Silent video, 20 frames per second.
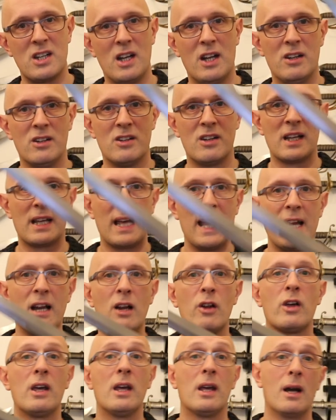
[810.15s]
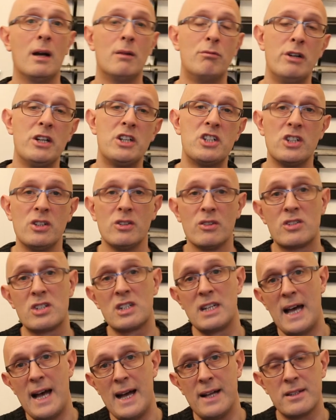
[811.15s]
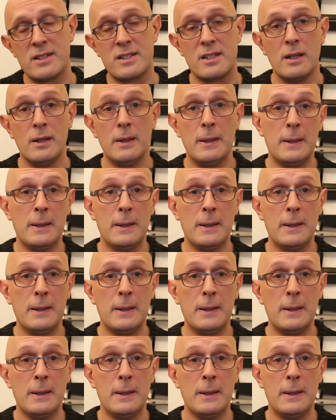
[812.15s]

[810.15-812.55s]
And again, looking at original stats,